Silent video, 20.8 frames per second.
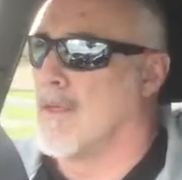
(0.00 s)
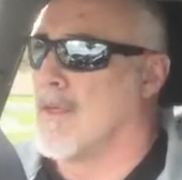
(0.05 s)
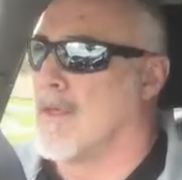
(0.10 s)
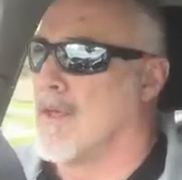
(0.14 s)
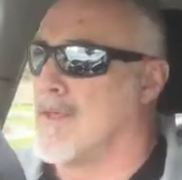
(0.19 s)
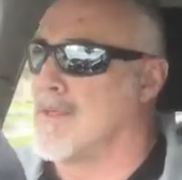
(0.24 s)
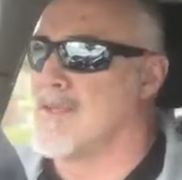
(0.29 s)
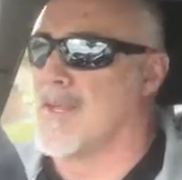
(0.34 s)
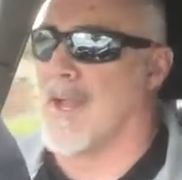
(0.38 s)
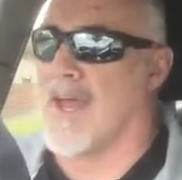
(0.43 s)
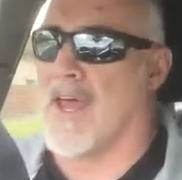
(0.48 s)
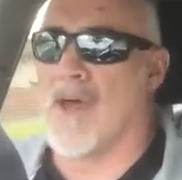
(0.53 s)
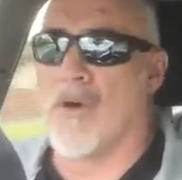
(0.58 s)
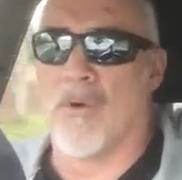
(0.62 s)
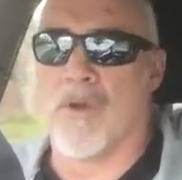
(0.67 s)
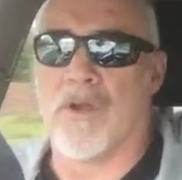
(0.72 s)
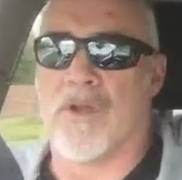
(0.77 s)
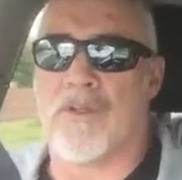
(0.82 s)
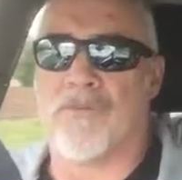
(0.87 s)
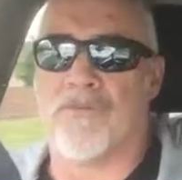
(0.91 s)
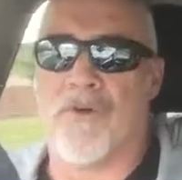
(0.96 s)
And today I
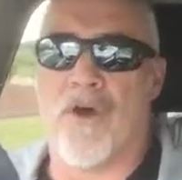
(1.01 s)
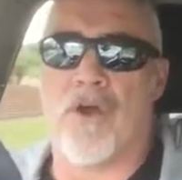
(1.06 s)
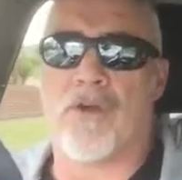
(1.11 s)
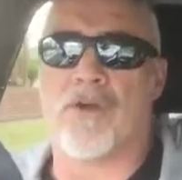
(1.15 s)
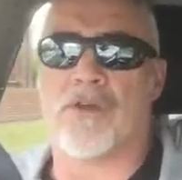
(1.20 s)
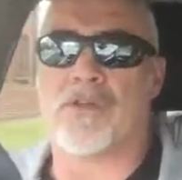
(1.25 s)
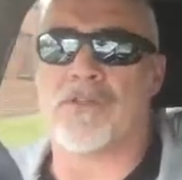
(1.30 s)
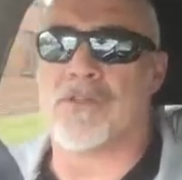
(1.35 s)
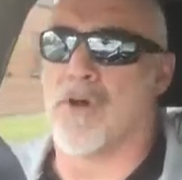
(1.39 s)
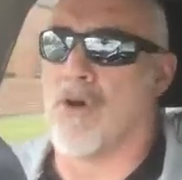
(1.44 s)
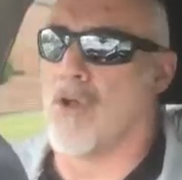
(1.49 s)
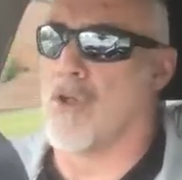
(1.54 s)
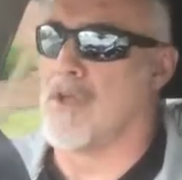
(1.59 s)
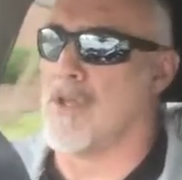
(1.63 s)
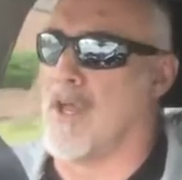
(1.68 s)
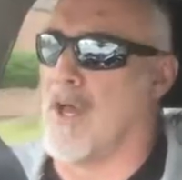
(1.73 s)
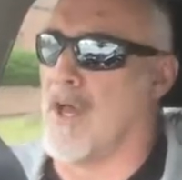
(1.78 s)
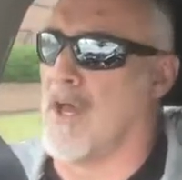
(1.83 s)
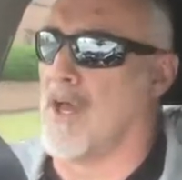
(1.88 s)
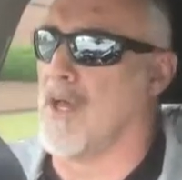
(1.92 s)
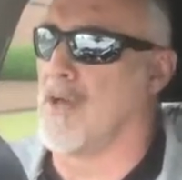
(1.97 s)
wanted to focus
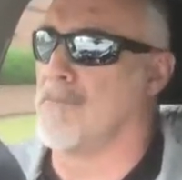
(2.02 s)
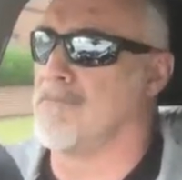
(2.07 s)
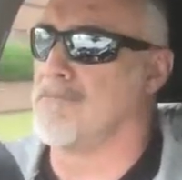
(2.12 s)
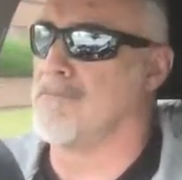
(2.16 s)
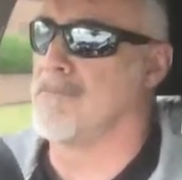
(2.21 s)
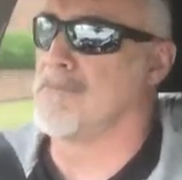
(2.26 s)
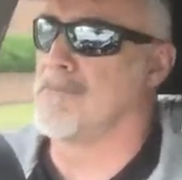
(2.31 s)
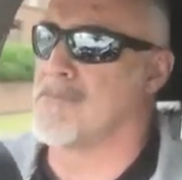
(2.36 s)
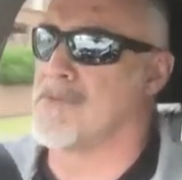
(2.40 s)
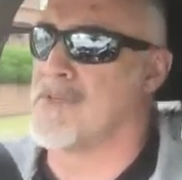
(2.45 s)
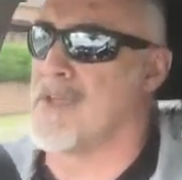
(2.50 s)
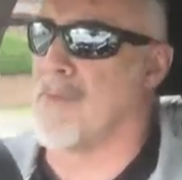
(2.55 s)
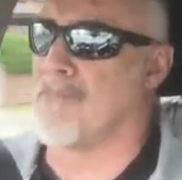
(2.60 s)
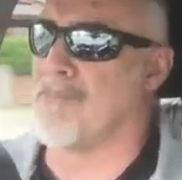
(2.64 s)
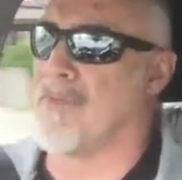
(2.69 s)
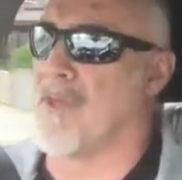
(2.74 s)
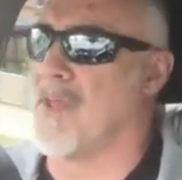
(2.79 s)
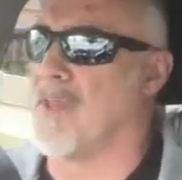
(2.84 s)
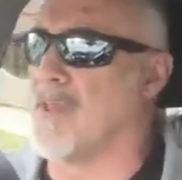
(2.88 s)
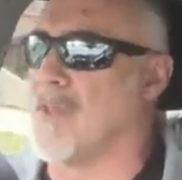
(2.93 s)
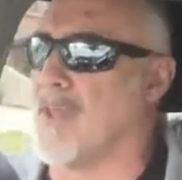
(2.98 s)
on
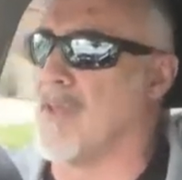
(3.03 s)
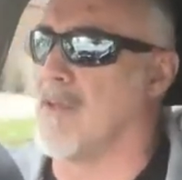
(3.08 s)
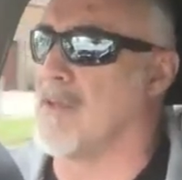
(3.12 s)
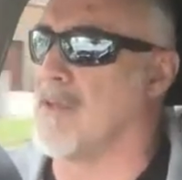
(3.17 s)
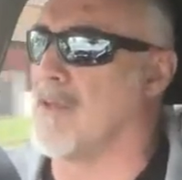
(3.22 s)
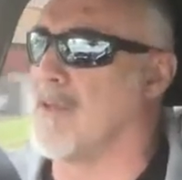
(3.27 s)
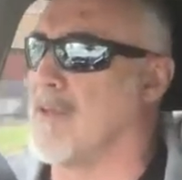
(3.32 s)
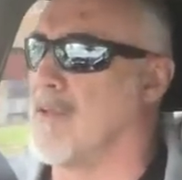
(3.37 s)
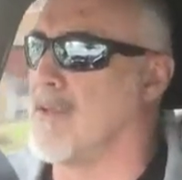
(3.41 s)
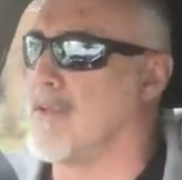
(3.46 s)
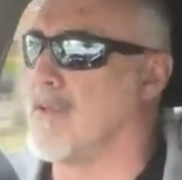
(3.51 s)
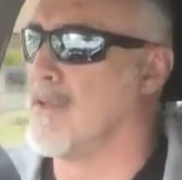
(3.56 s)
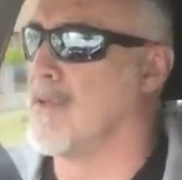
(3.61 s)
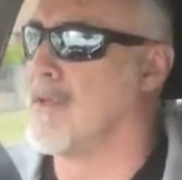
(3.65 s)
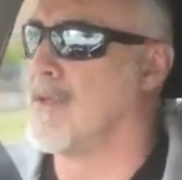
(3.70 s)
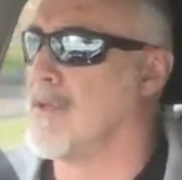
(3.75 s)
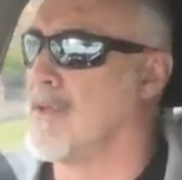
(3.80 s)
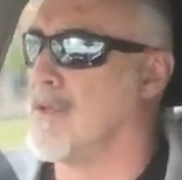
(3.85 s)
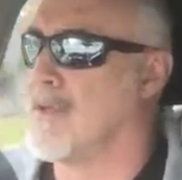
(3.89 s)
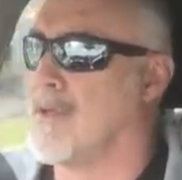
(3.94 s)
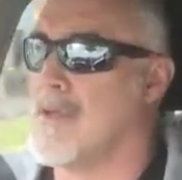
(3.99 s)
something that
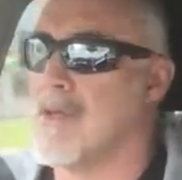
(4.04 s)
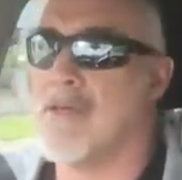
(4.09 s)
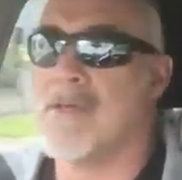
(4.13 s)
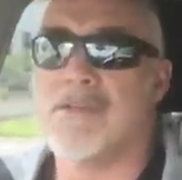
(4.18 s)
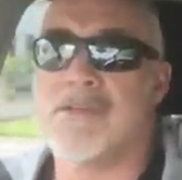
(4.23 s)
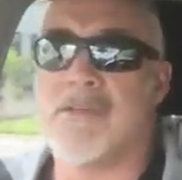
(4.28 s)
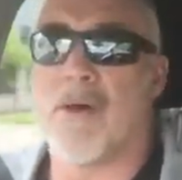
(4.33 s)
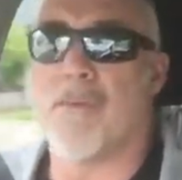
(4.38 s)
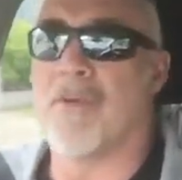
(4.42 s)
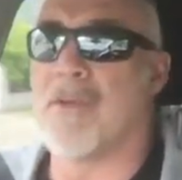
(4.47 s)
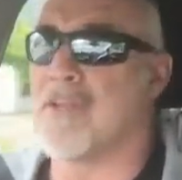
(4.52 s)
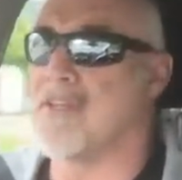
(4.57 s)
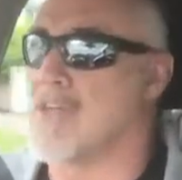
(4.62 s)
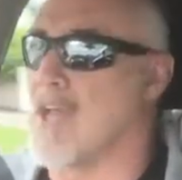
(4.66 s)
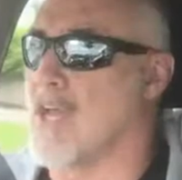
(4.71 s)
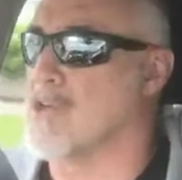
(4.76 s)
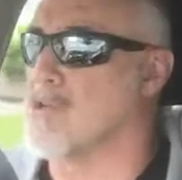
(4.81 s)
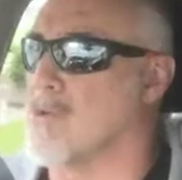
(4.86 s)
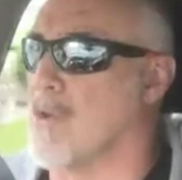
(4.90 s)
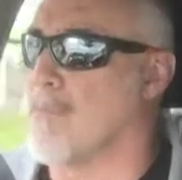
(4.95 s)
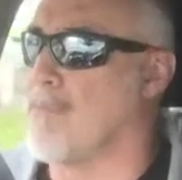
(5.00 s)
somebody's
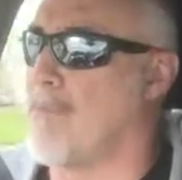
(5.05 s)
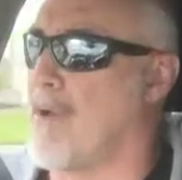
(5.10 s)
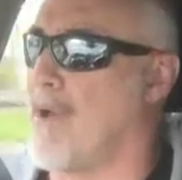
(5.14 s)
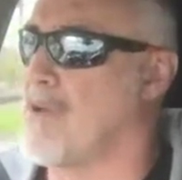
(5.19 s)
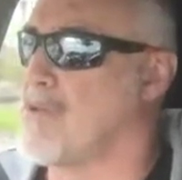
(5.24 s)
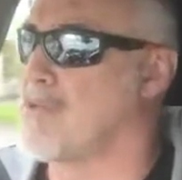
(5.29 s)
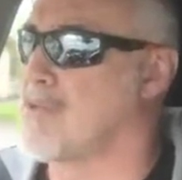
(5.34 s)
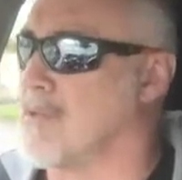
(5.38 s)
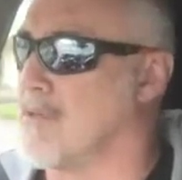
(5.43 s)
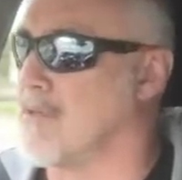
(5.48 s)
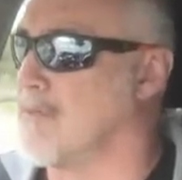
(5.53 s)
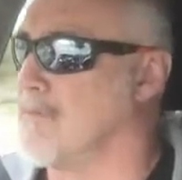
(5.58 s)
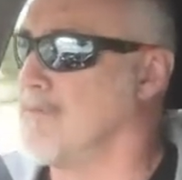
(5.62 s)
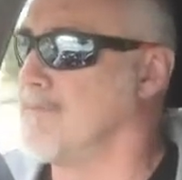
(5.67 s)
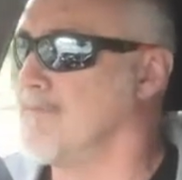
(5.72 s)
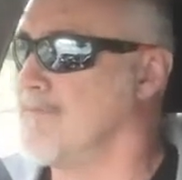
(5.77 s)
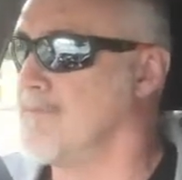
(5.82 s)
actually posted.